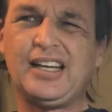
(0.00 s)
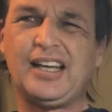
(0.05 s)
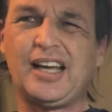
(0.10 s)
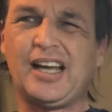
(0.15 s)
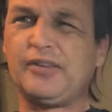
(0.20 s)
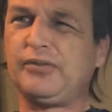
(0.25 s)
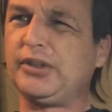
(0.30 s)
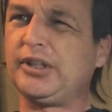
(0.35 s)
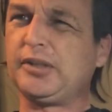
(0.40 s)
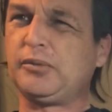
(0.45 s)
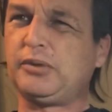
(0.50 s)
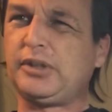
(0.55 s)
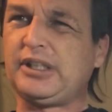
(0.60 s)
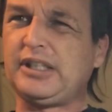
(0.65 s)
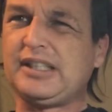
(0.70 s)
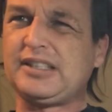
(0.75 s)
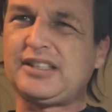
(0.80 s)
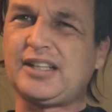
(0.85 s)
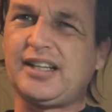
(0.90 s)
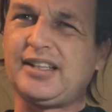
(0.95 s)
I forget what,
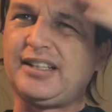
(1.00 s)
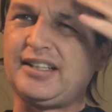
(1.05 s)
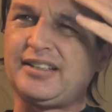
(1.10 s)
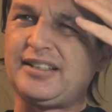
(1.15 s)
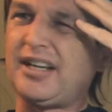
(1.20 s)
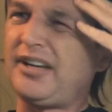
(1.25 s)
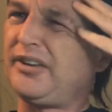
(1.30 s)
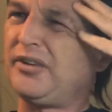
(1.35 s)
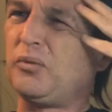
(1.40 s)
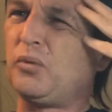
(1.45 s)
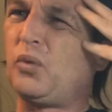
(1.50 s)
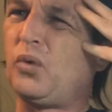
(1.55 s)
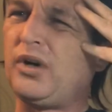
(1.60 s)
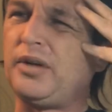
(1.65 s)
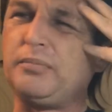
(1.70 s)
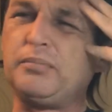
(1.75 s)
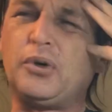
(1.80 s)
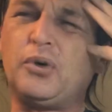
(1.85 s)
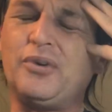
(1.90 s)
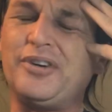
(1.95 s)
it's got to get down to
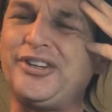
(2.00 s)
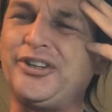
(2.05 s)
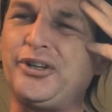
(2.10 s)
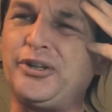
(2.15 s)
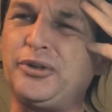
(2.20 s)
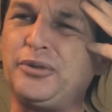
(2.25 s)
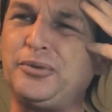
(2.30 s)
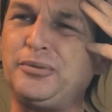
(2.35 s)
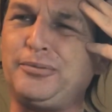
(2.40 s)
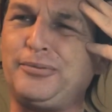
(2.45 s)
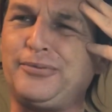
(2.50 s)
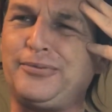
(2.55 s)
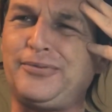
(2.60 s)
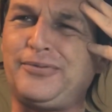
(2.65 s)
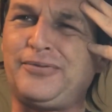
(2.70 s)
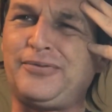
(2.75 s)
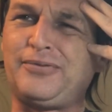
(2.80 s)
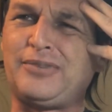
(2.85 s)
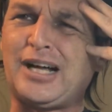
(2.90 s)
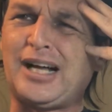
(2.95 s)

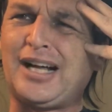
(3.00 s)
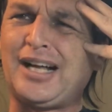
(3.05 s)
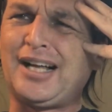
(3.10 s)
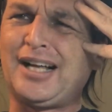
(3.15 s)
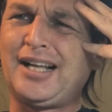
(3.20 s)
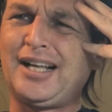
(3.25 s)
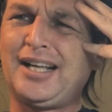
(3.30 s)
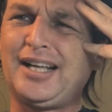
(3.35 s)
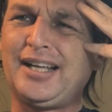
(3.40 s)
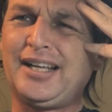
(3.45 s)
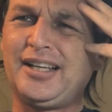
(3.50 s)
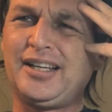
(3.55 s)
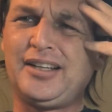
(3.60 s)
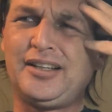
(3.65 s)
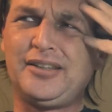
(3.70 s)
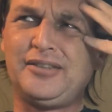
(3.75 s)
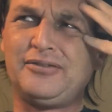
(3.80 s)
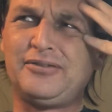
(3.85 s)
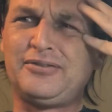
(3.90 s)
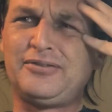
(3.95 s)

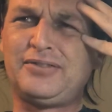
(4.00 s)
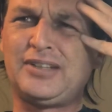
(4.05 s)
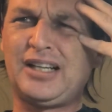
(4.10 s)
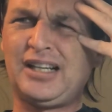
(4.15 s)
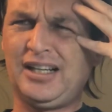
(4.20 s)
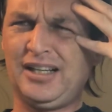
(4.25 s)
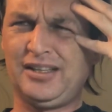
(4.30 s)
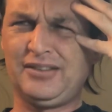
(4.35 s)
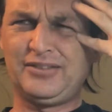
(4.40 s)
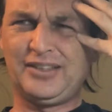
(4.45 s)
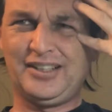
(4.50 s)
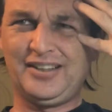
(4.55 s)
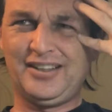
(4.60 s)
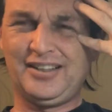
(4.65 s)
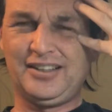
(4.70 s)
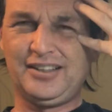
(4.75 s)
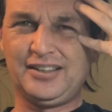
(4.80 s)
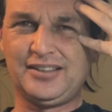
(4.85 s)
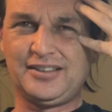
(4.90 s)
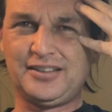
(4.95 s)
1.055, I
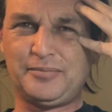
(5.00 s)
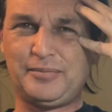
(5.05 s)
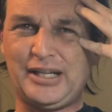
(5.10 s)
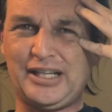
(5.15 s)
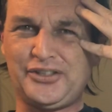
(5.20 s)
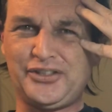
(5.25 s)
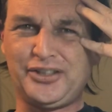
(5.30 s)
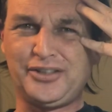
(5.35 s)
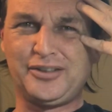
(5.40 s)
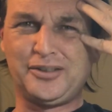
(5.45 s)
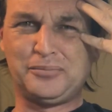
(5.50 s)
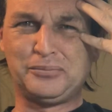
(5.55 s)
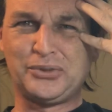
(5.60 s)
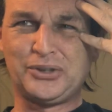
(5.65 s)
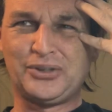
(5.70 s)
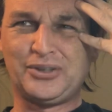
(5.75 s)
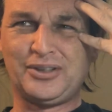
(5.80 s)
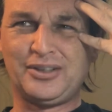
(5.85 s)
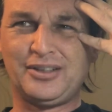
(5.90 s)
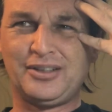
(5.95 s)
think is the magic
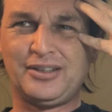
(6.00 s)
number,